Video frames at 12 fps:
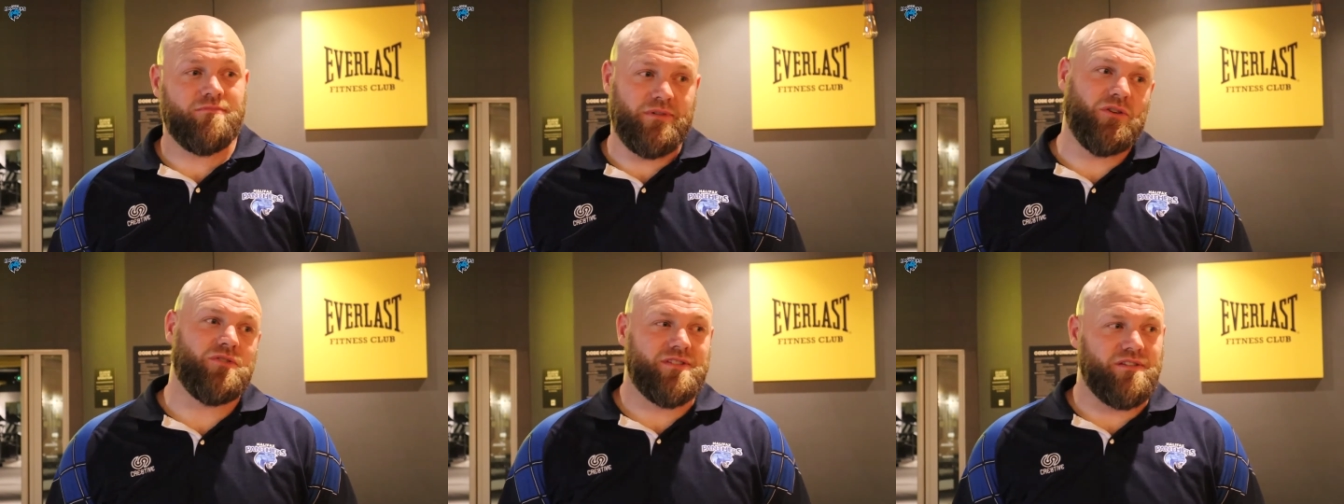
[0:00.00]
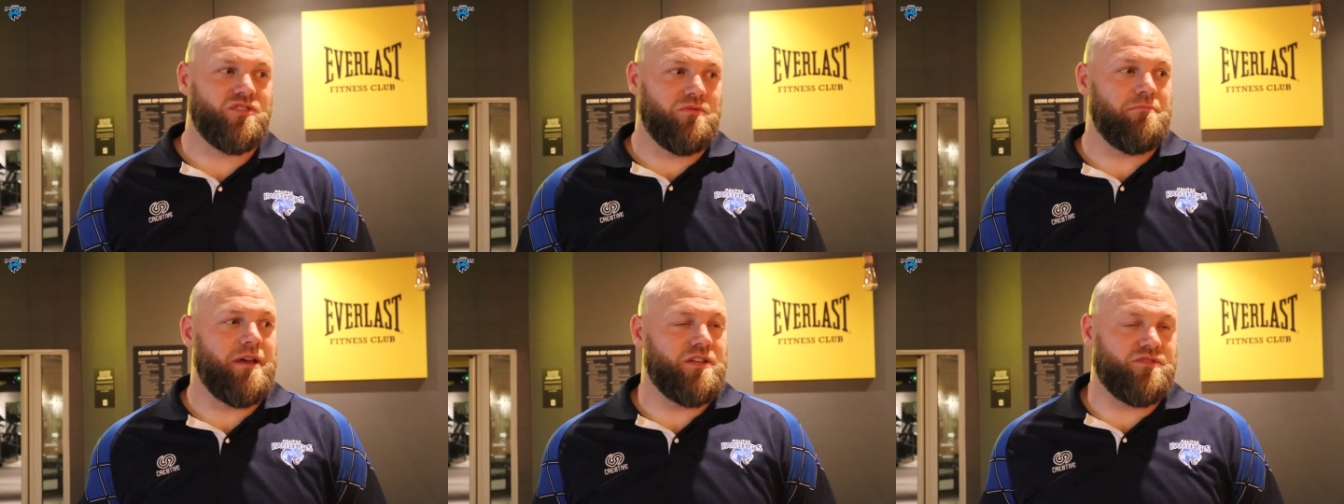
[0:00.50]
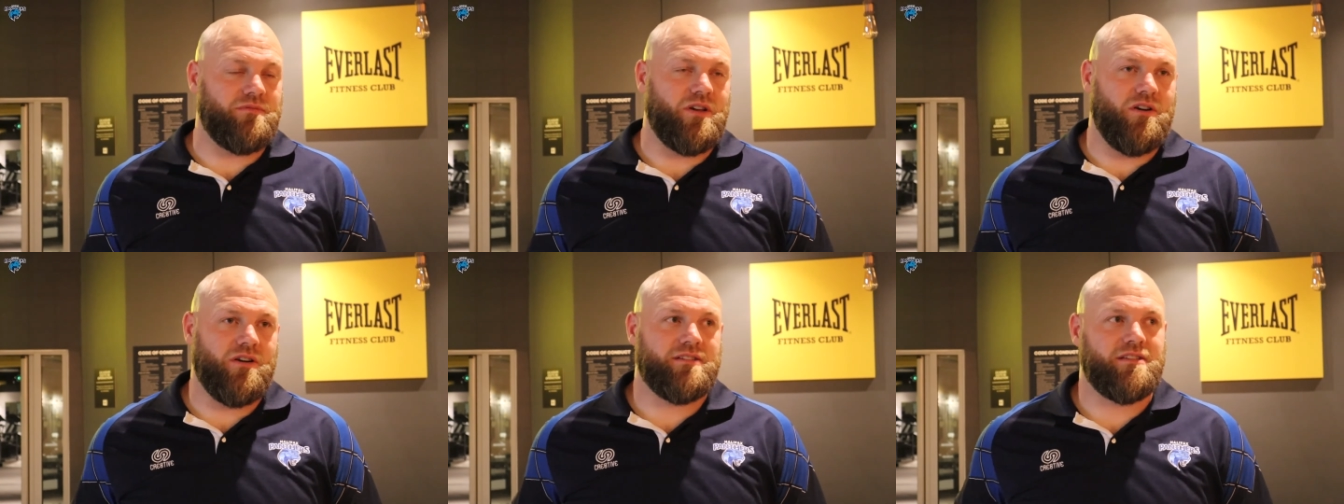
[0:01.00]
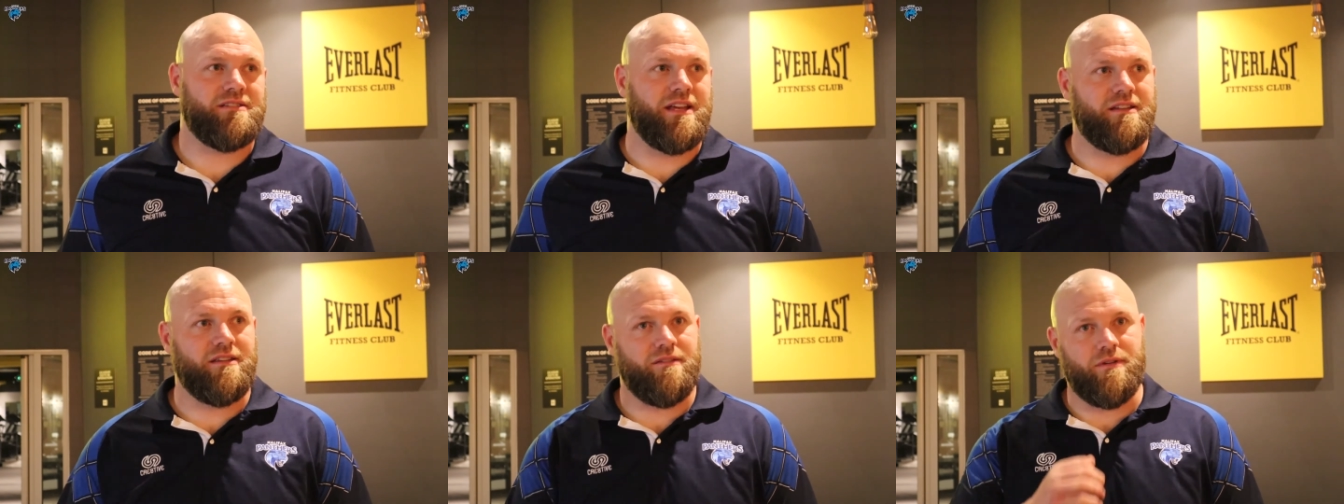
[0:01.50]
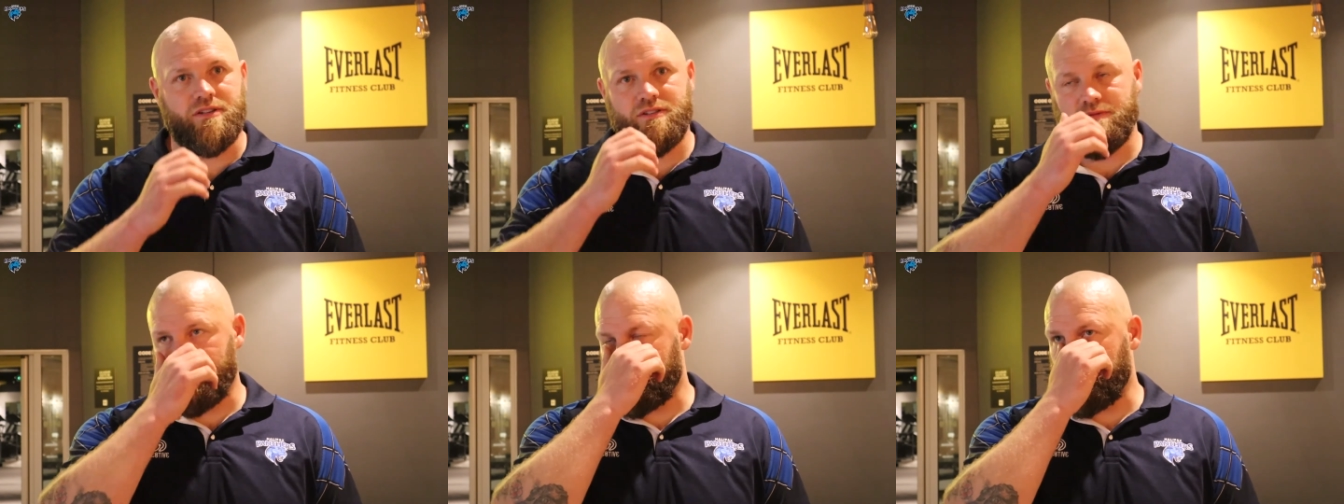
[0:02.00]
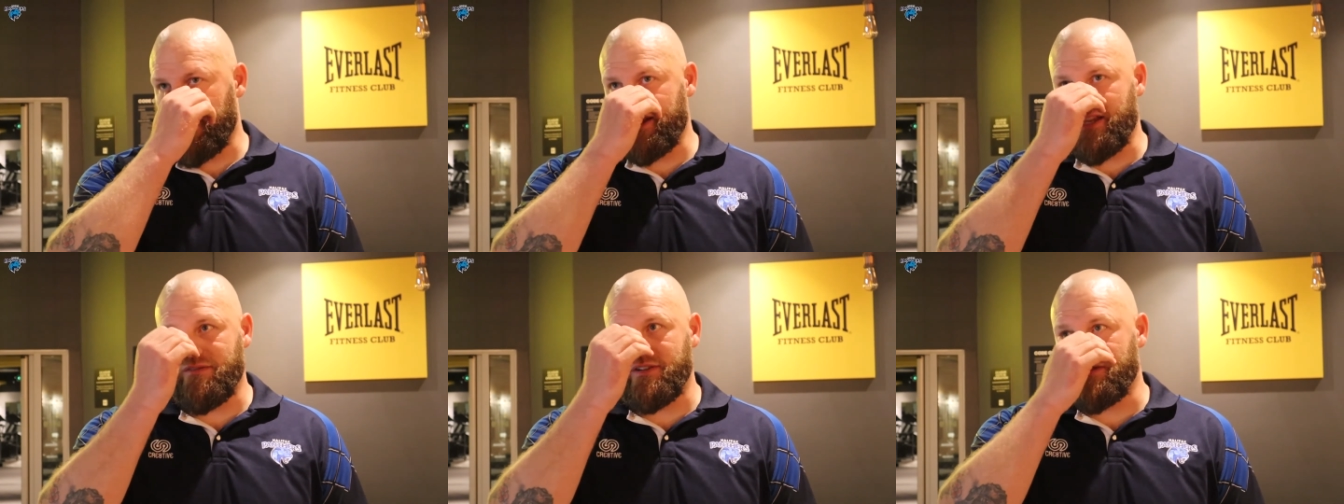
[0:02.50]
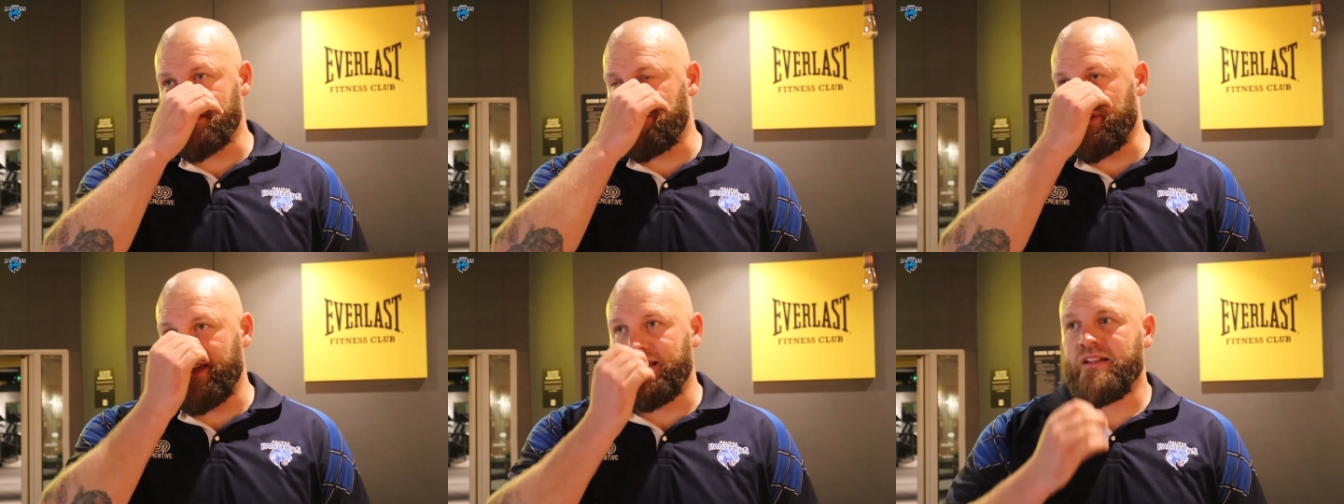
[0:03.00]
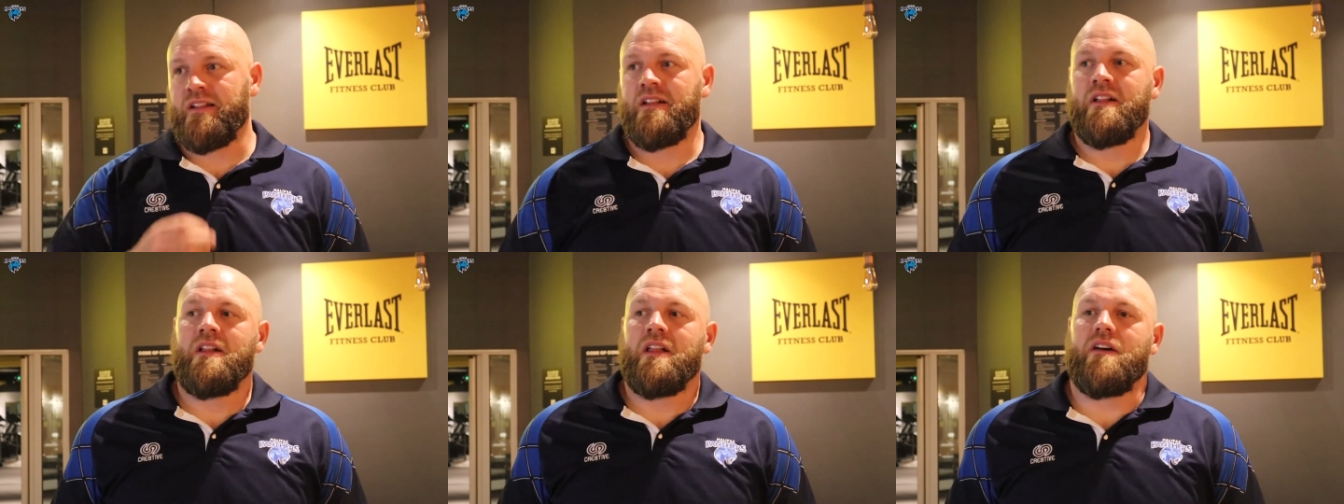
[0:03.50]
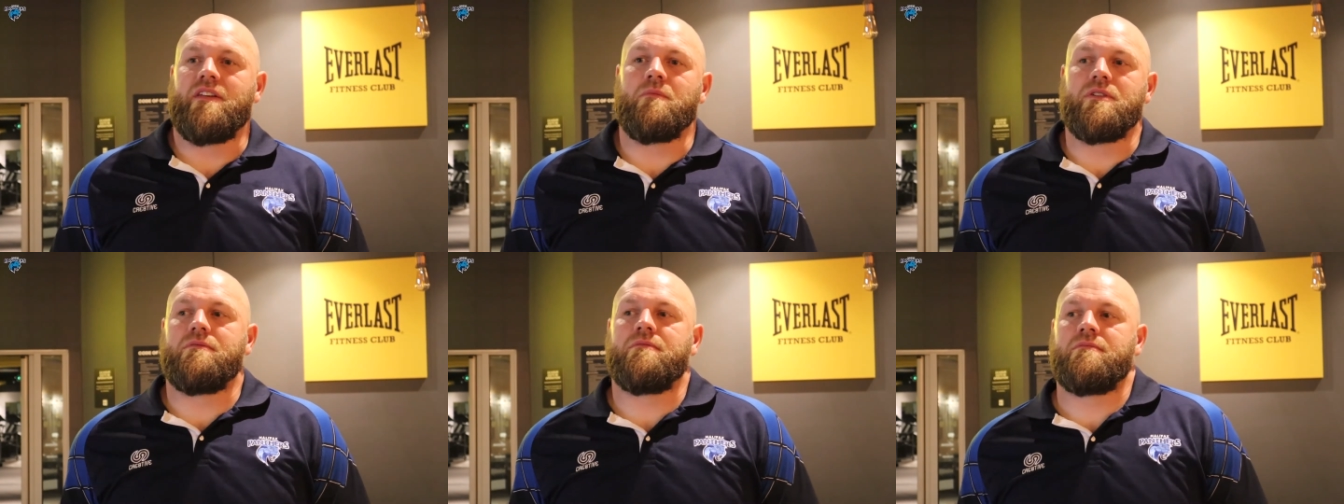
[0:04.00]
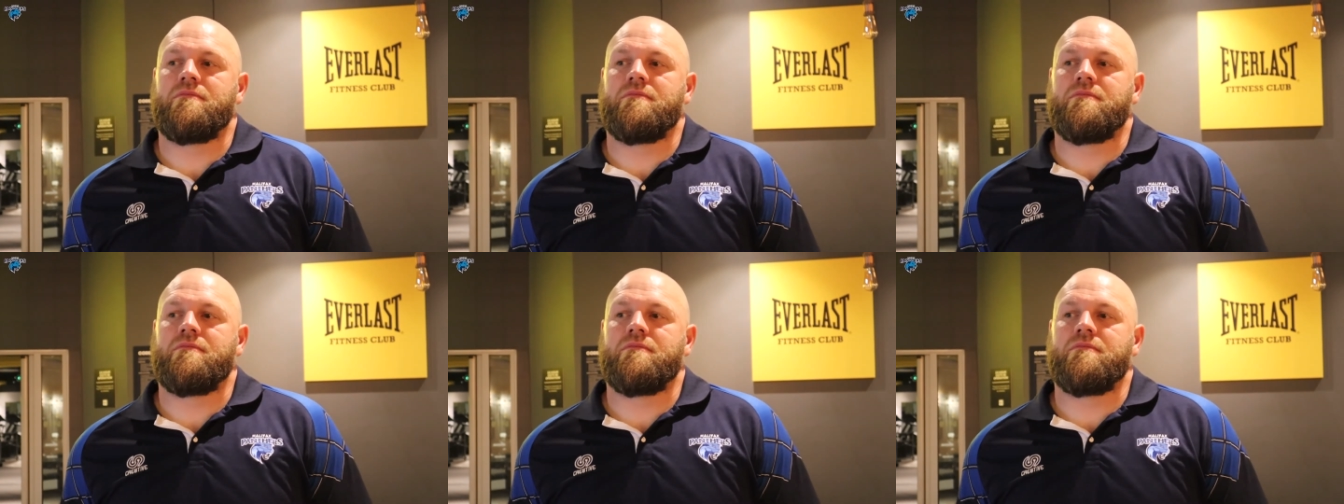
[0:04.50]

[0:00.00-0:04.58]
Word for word: We looked at some bits from York, as I said, which which paid dividends, but I think we're